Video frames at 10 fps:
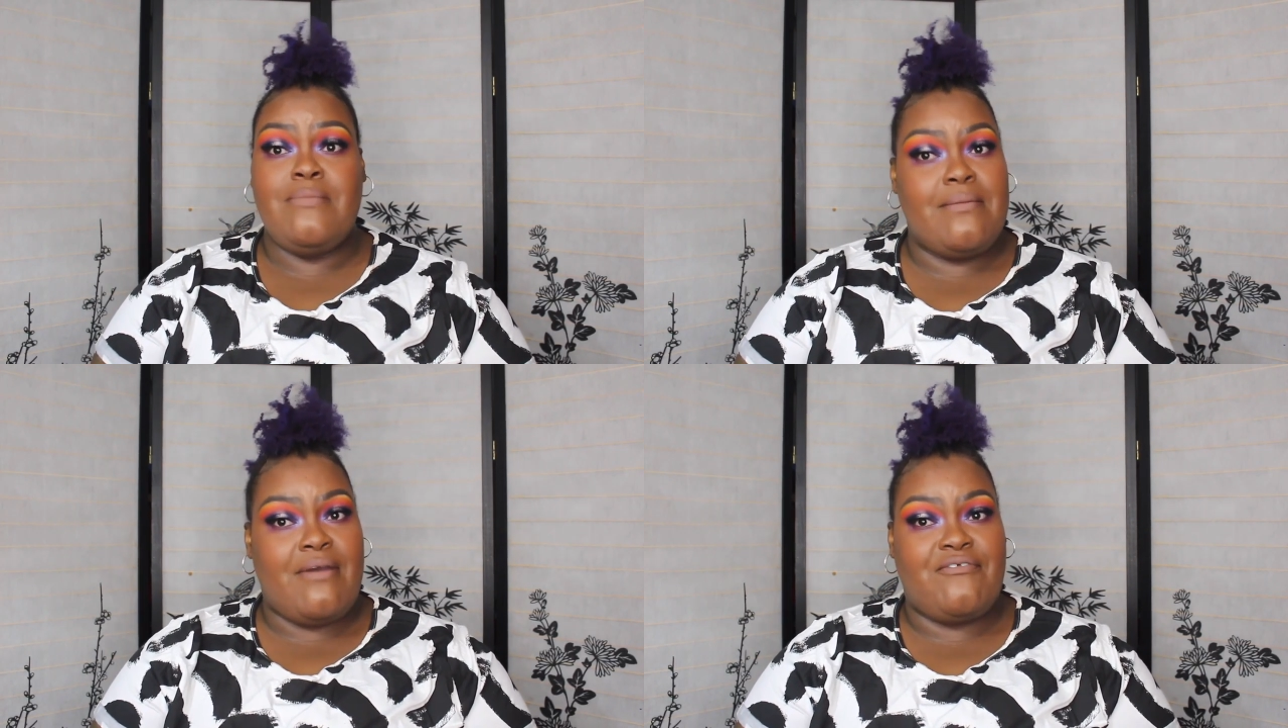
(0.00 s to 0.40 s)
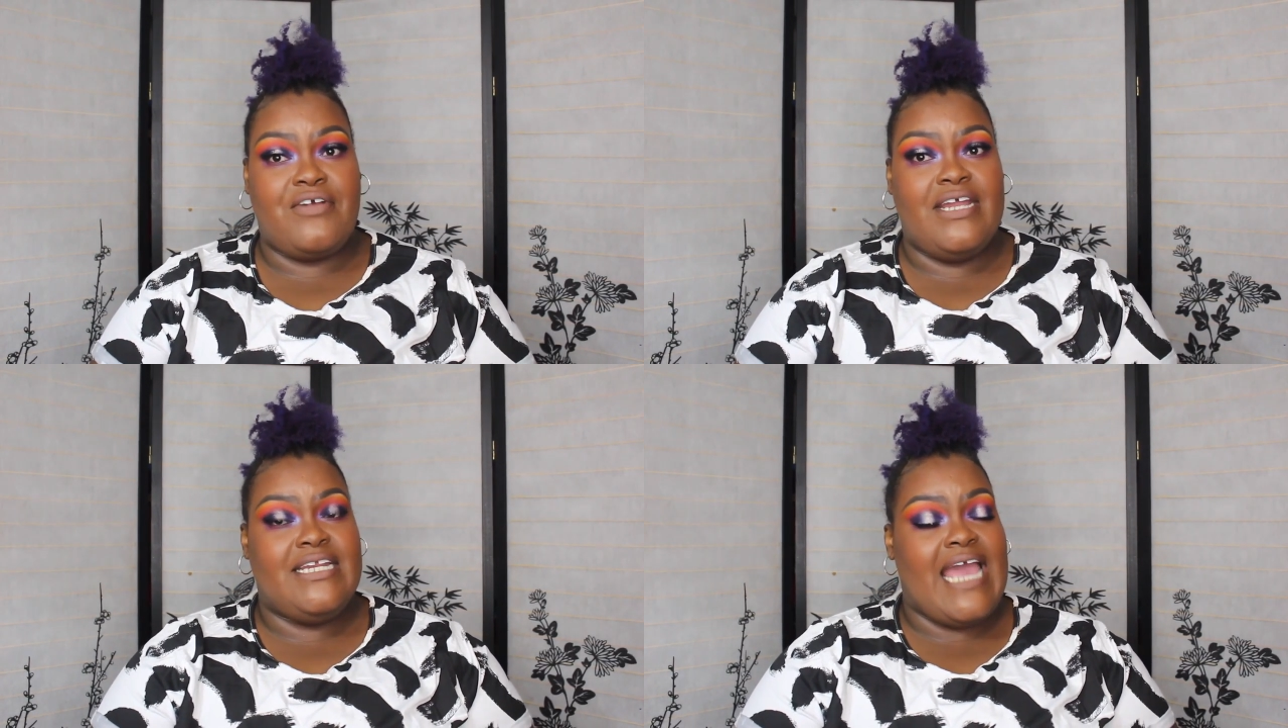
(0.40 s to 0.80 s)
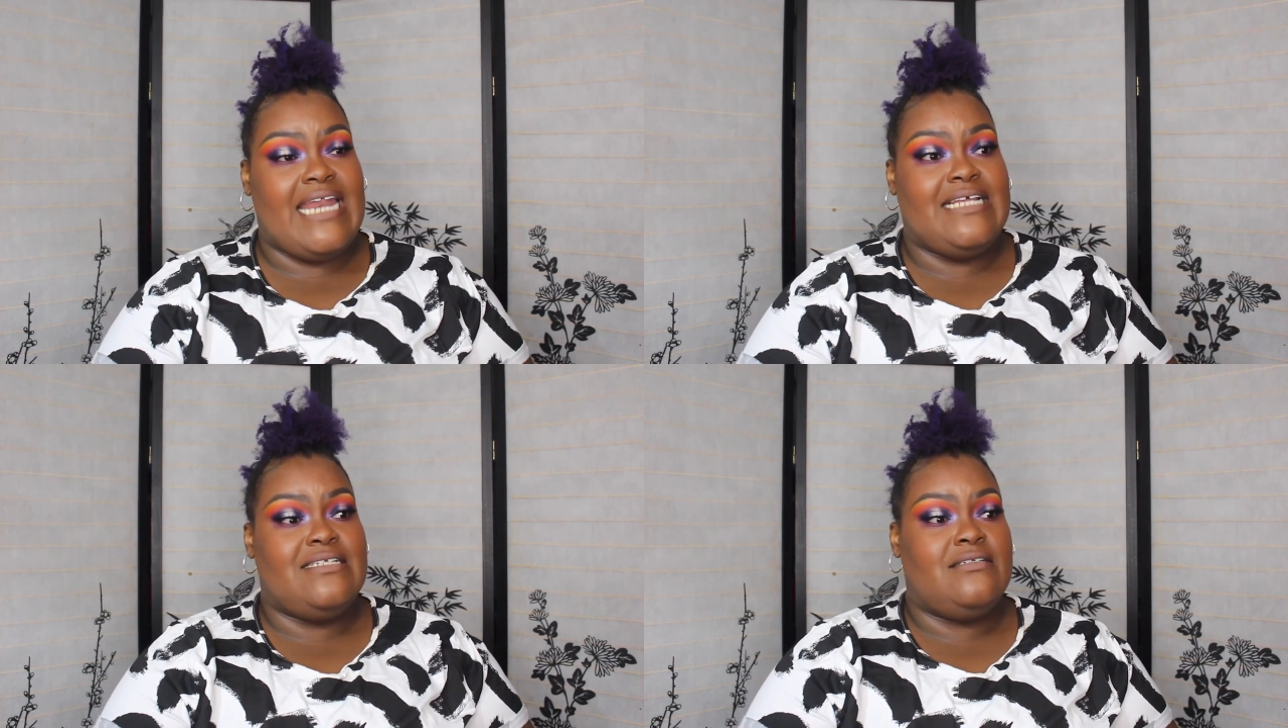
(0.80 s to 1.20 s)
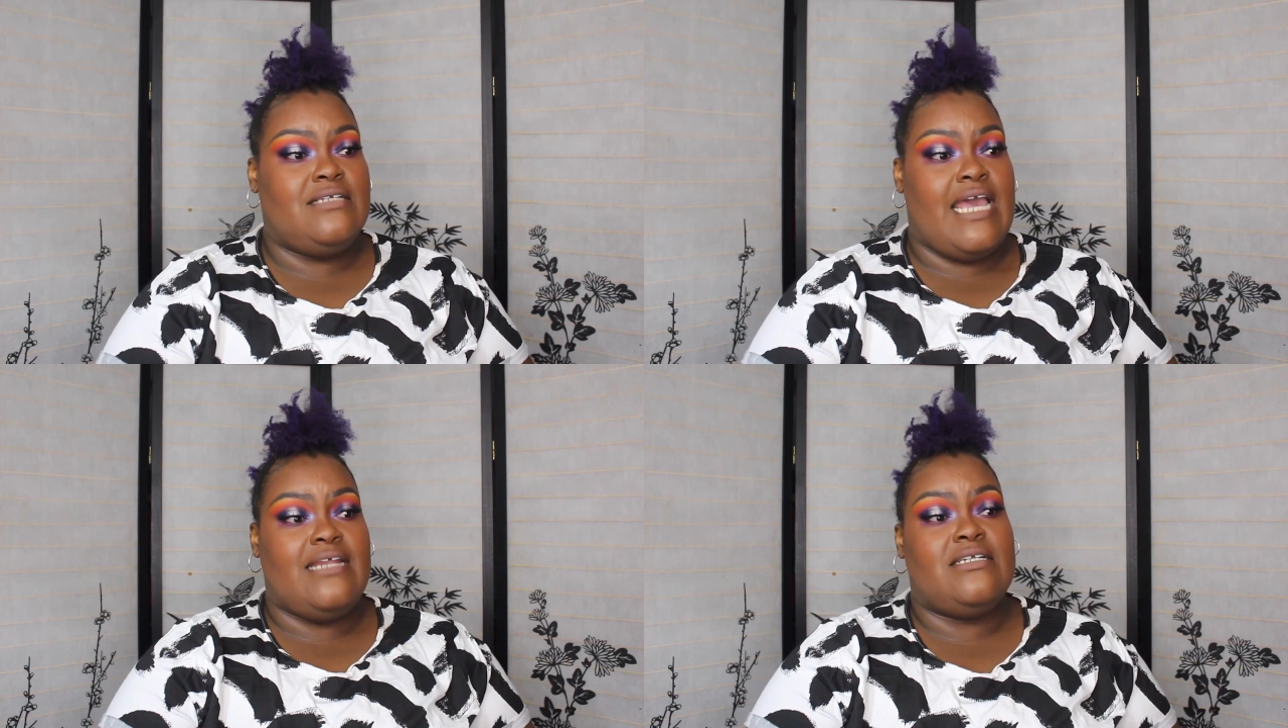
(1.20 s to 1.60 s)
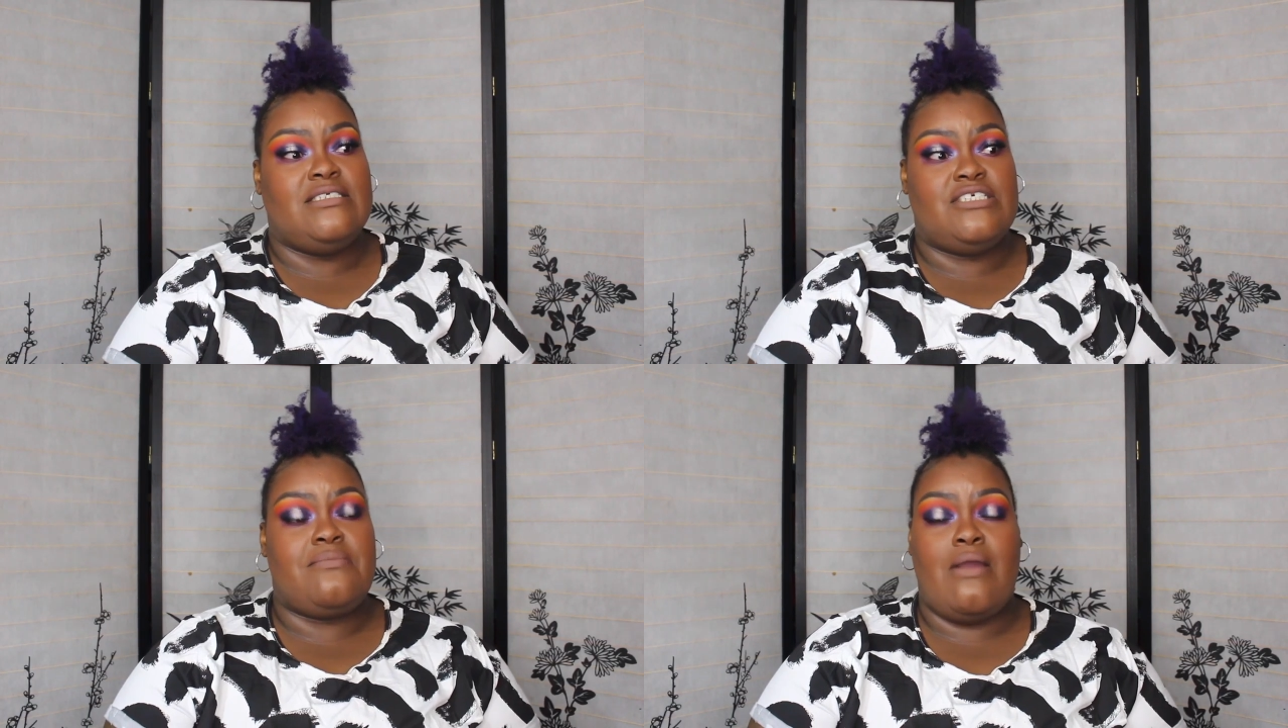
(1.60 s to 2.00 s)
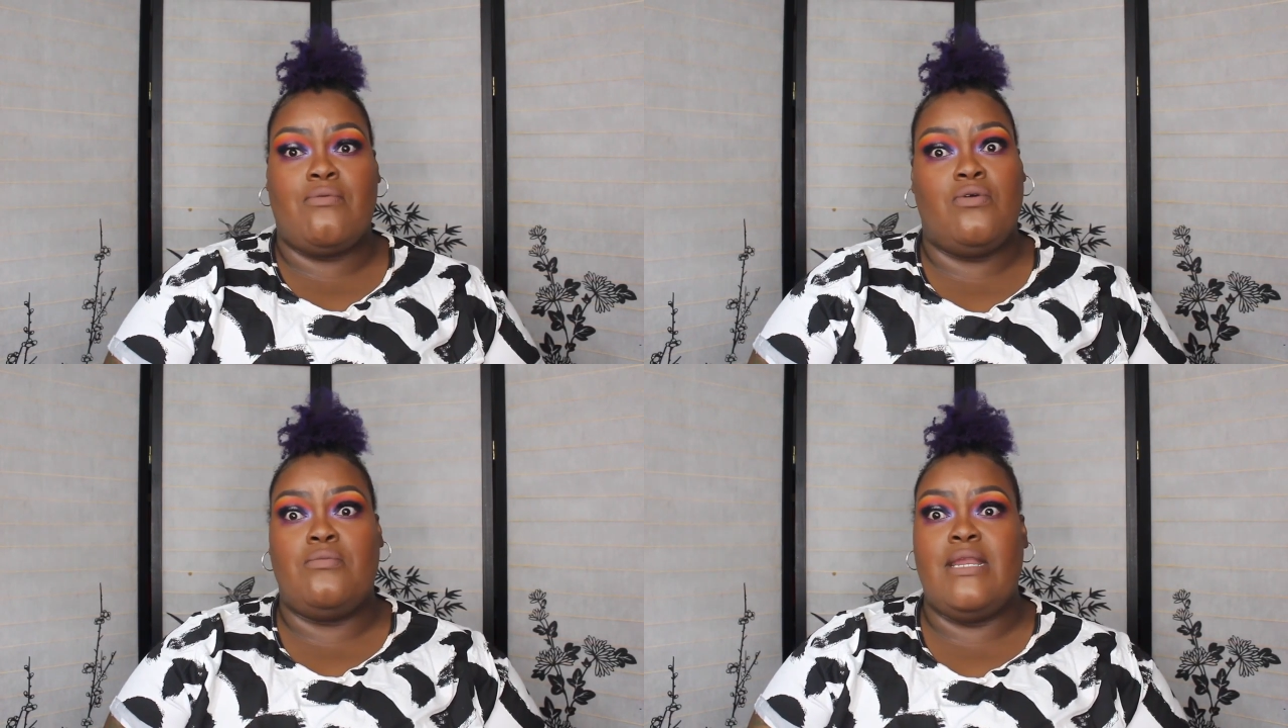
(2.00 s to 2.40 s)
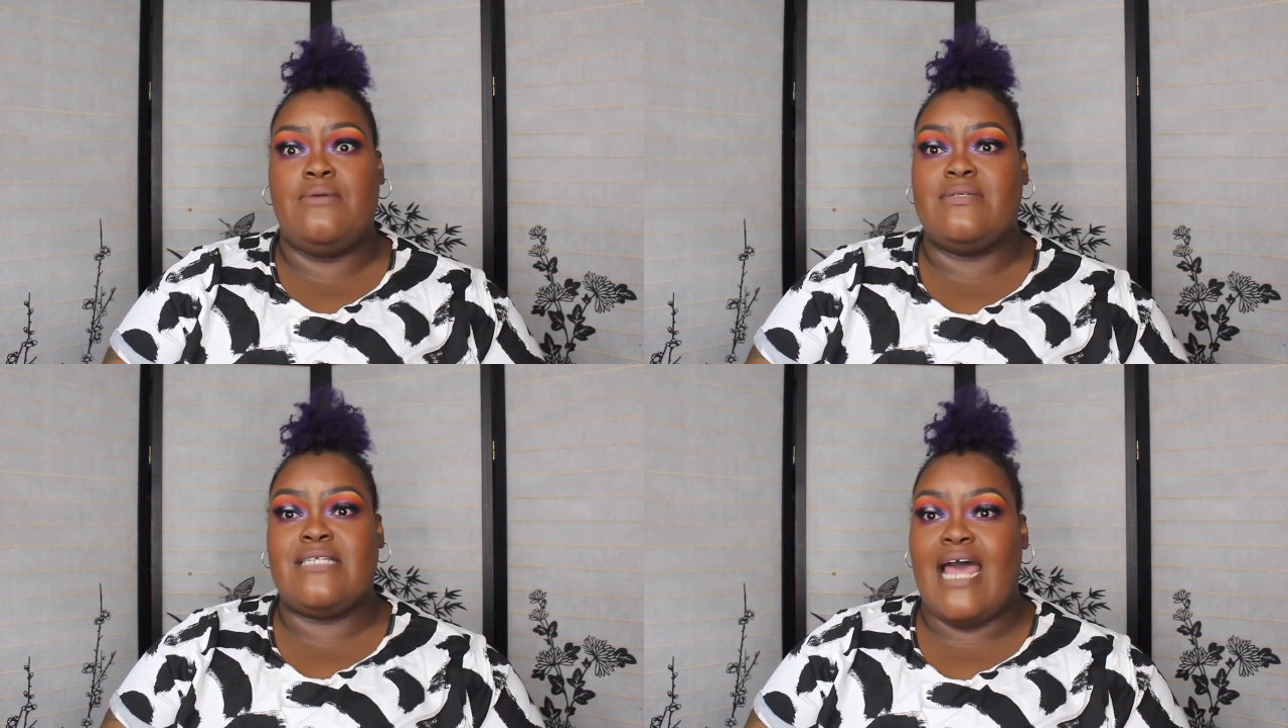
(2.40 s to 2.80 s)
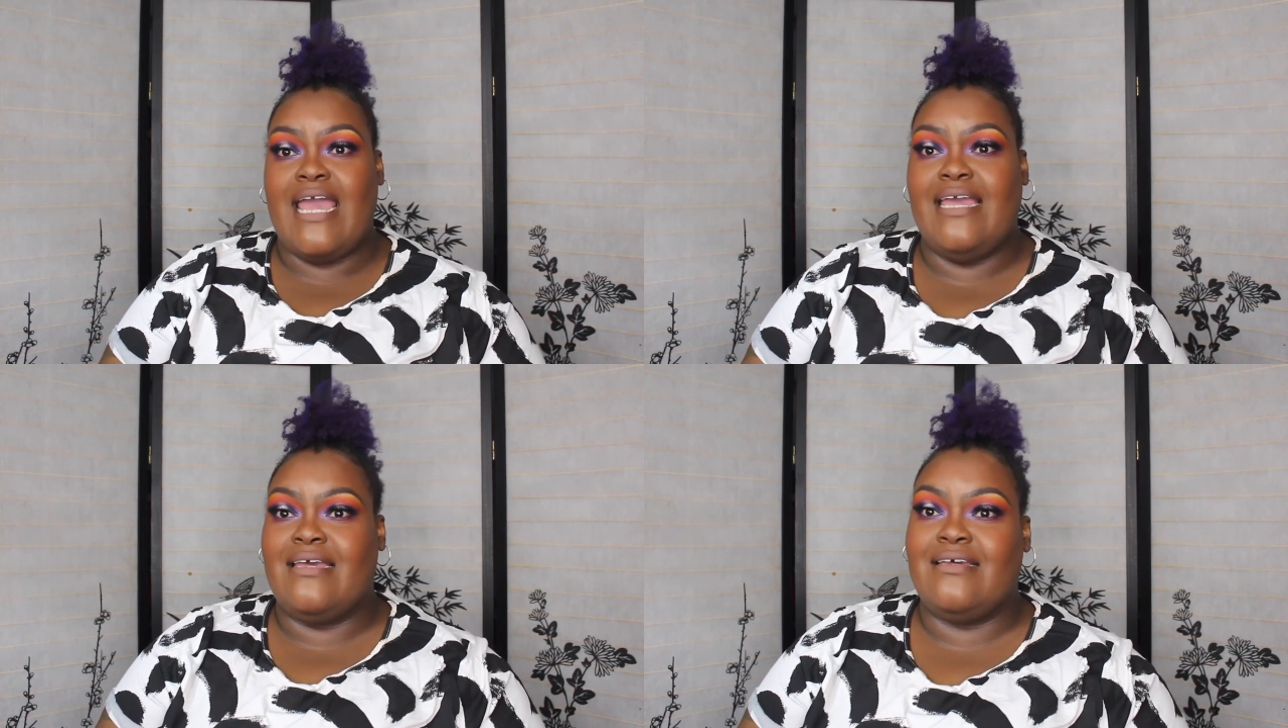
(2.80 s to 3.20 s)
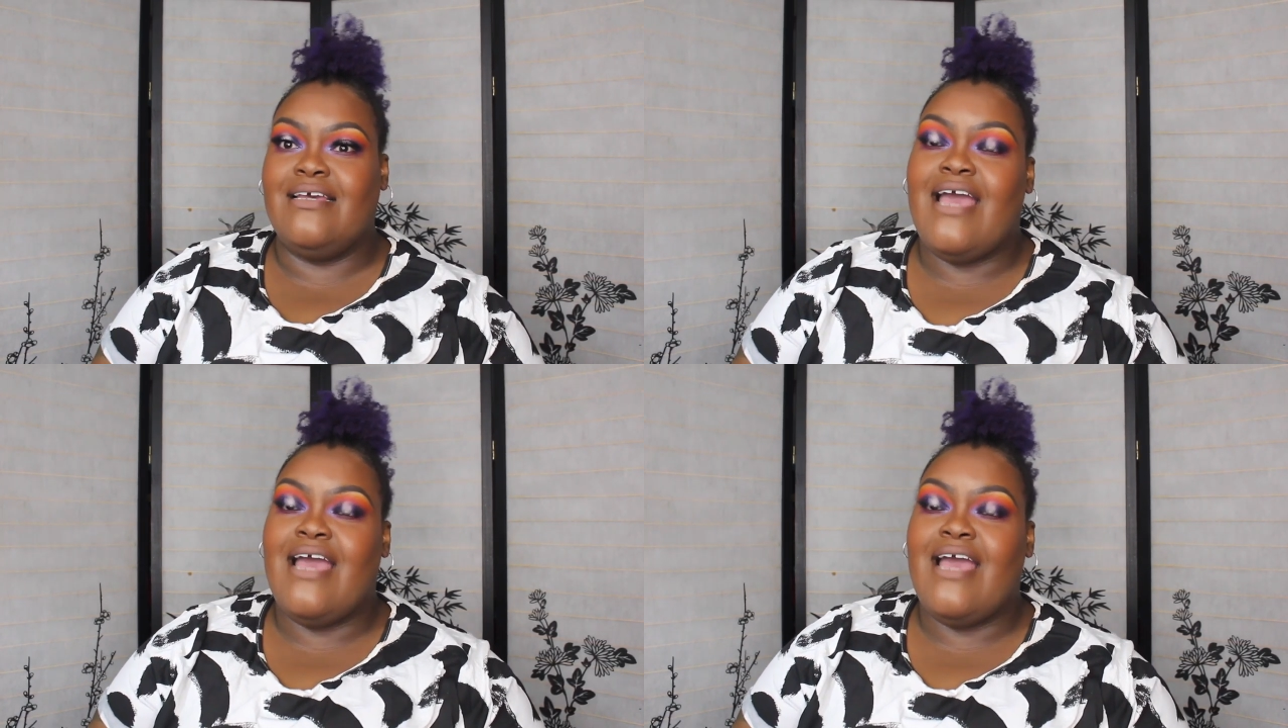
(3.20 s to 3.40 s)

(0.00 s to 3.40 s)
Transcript: Me and my friend got it got it into my room and it was like,